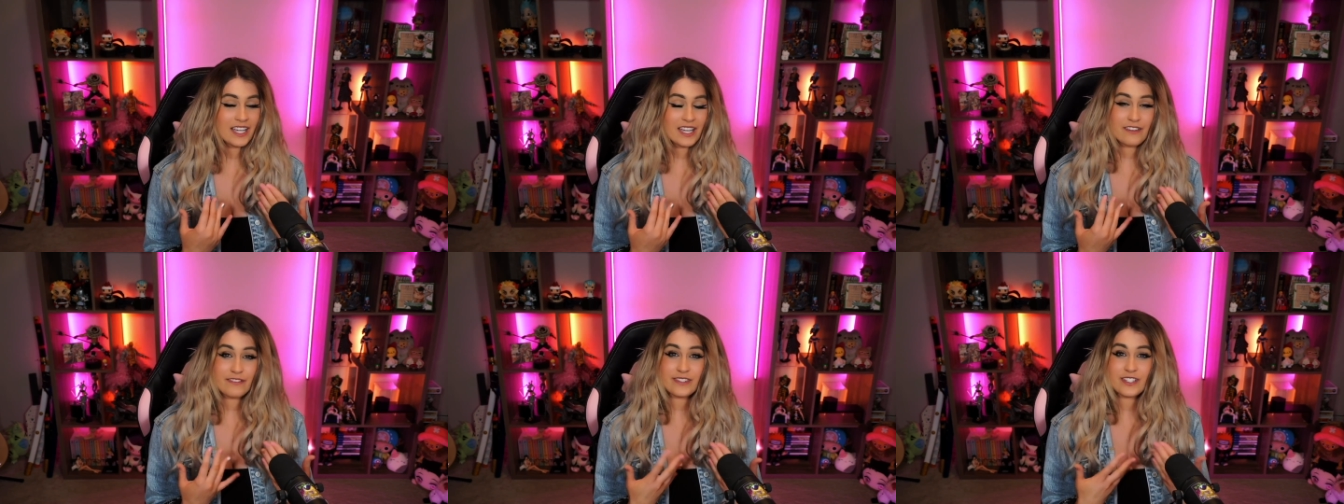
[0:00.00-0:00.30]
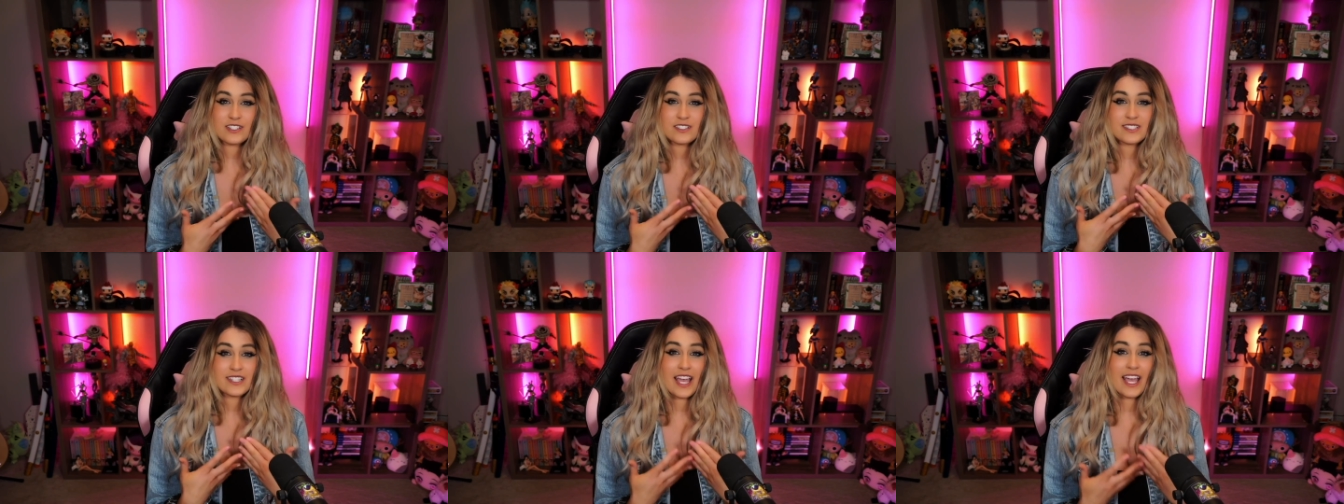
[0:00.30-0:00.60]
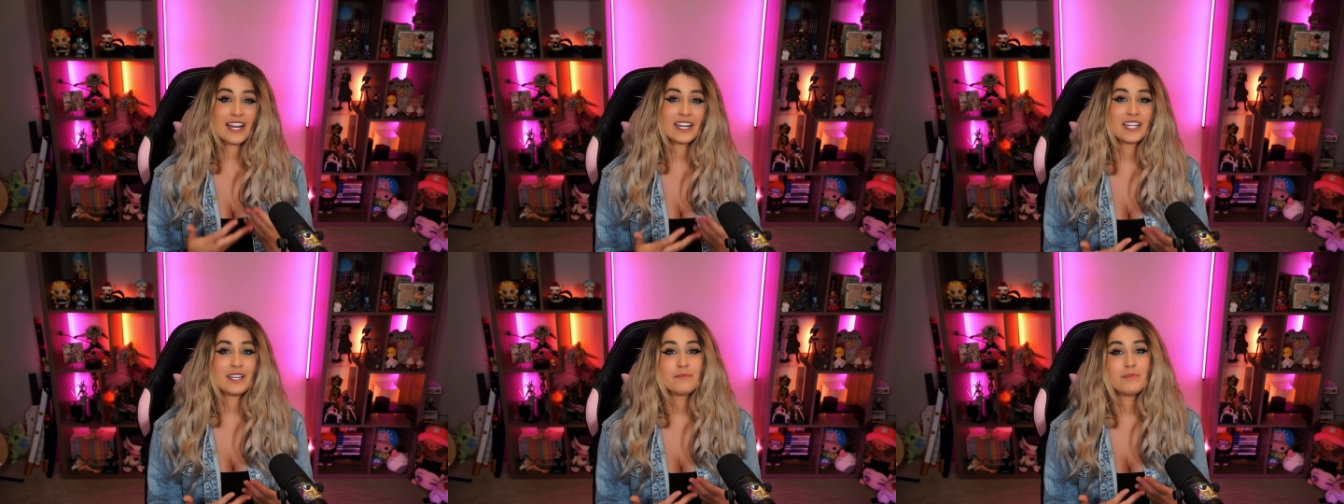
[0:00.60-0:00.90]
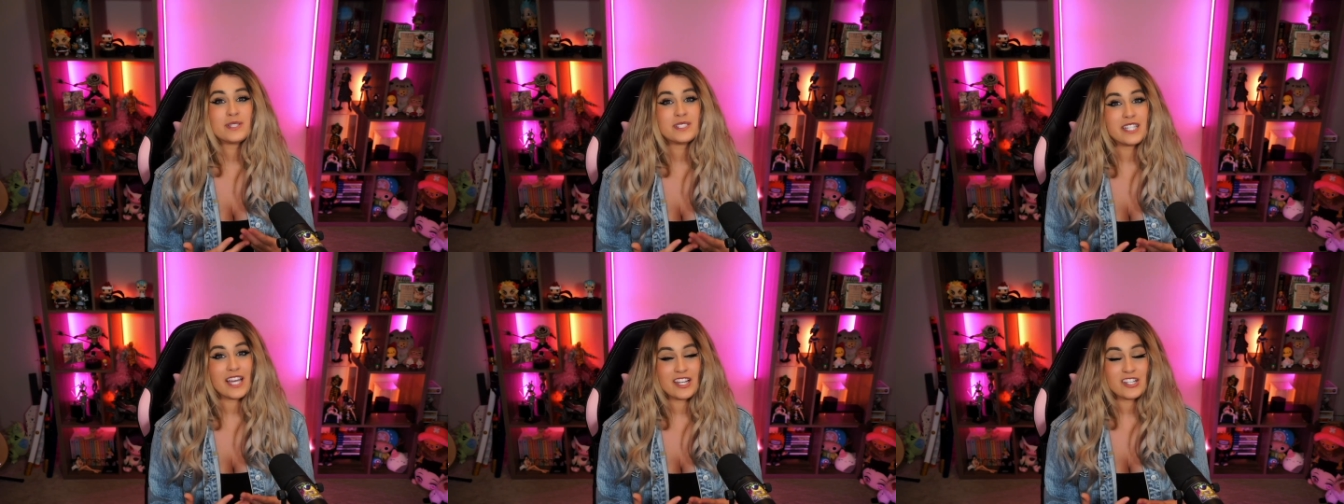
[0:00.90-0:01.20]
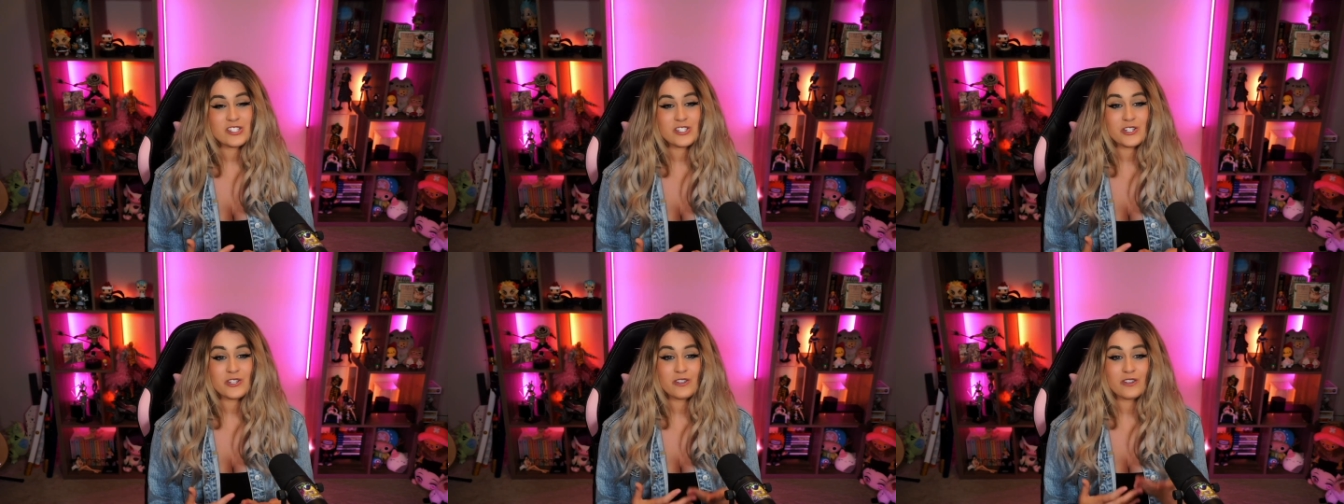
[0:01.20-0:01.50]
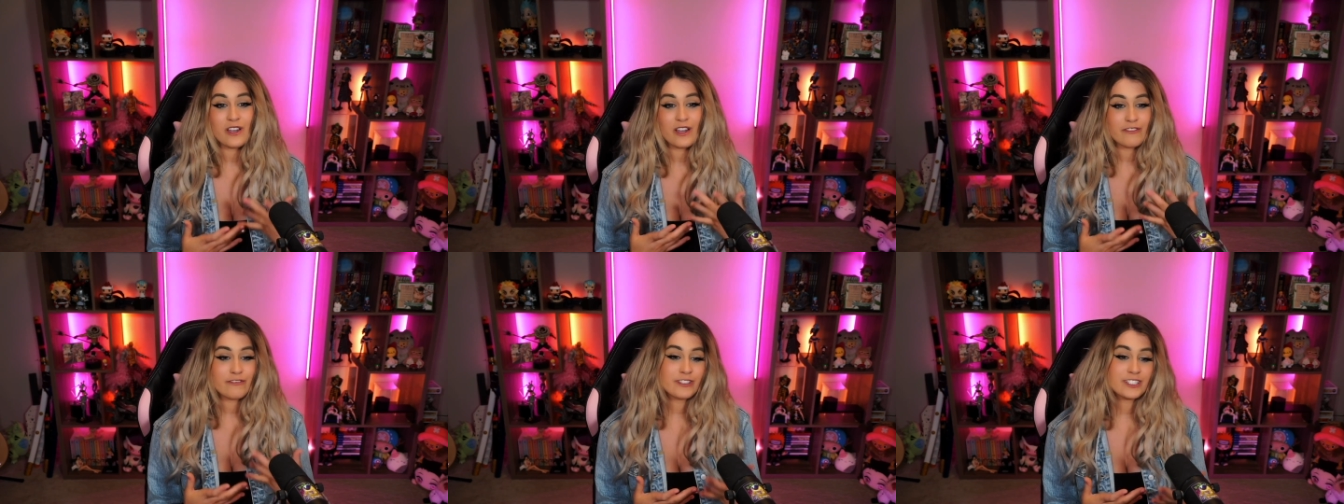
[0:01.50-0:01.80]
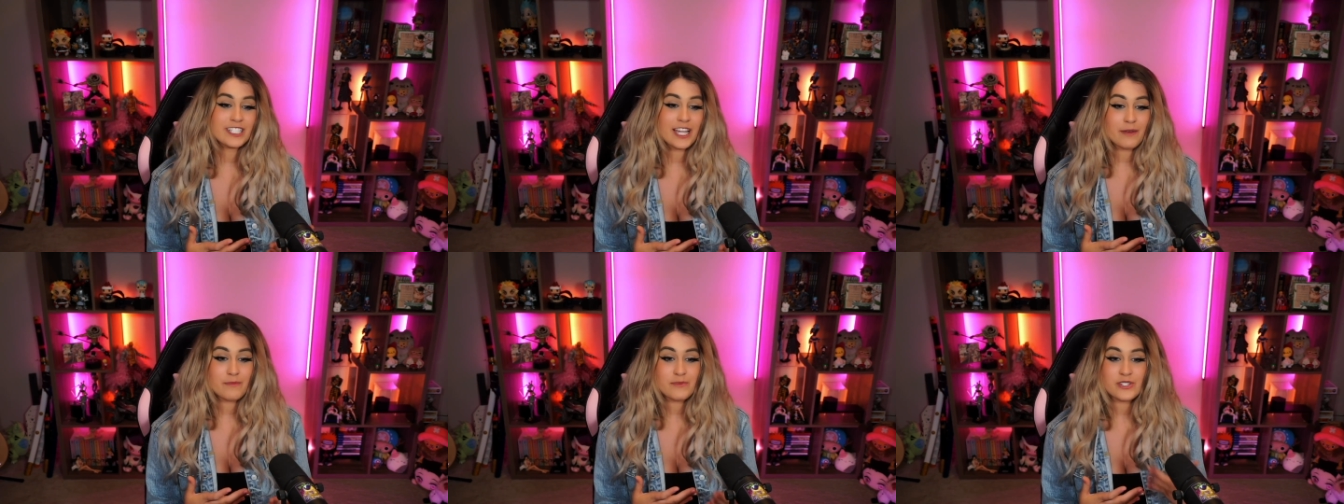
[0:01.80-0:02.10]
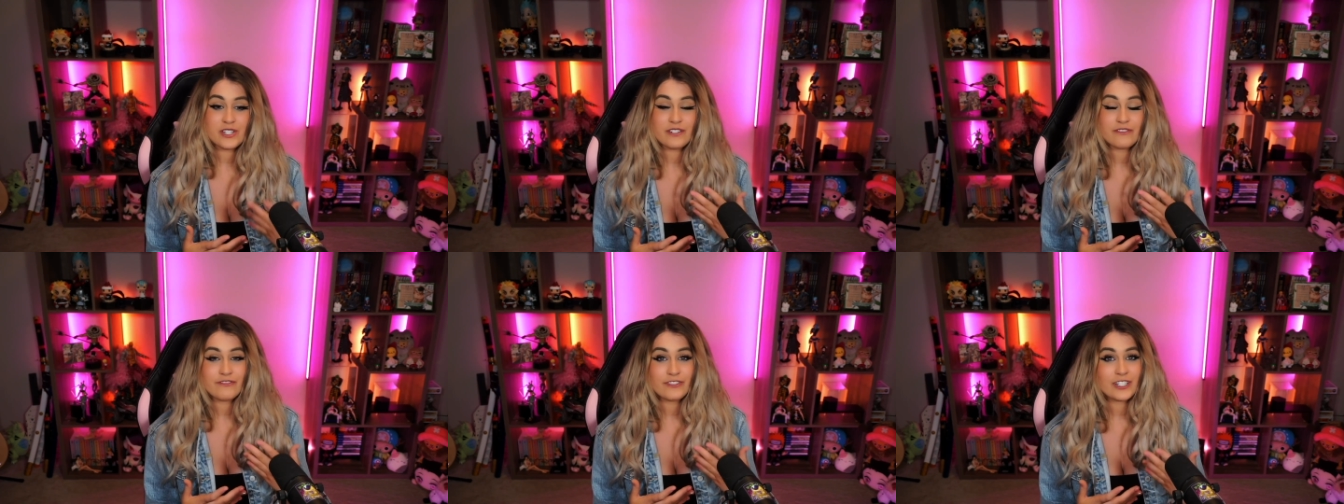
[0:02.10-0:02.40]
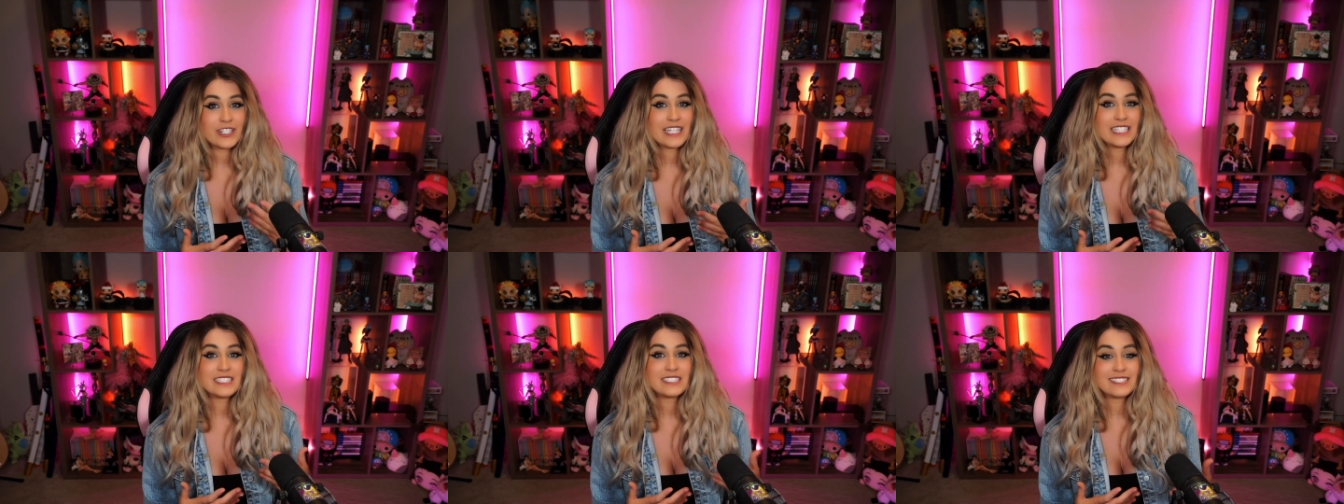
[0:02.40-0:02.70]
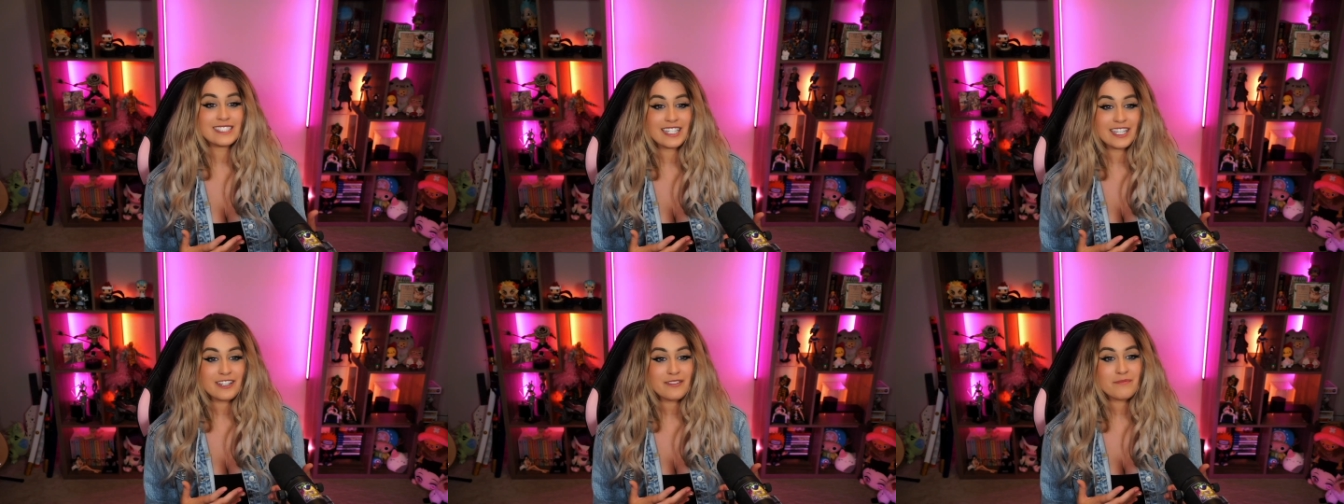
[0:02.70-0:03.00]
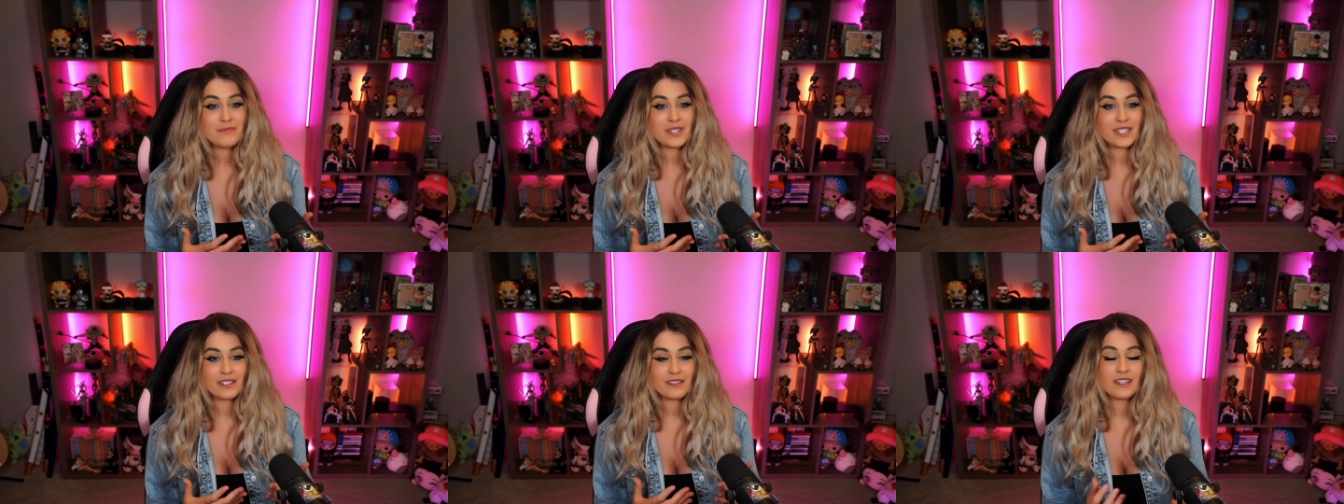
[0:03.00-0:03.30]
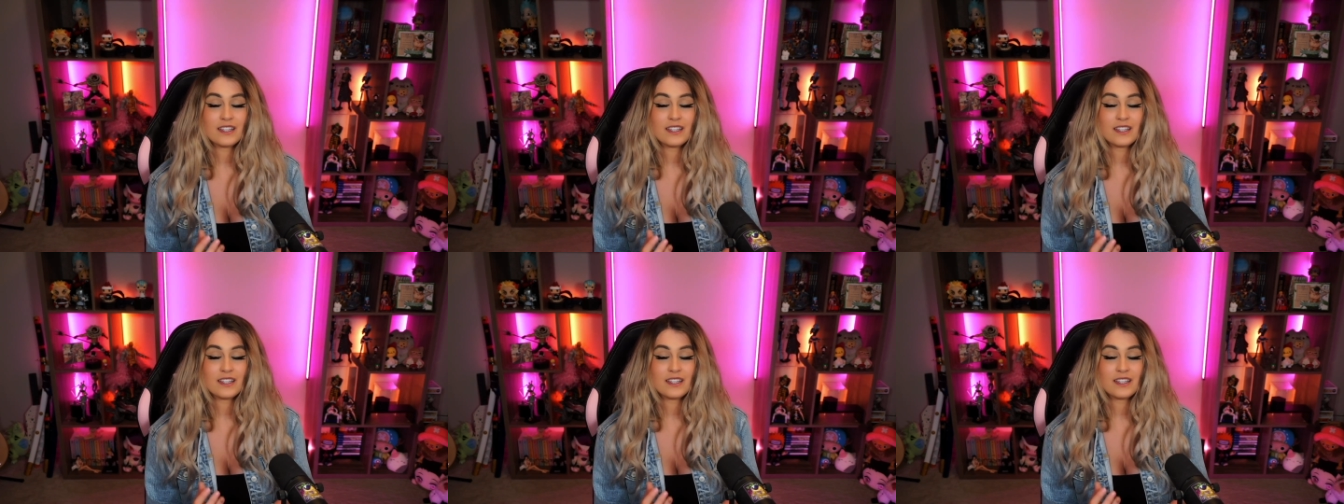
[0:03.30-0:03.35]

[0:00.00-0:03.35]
if there's any potential of redemption for Cassim,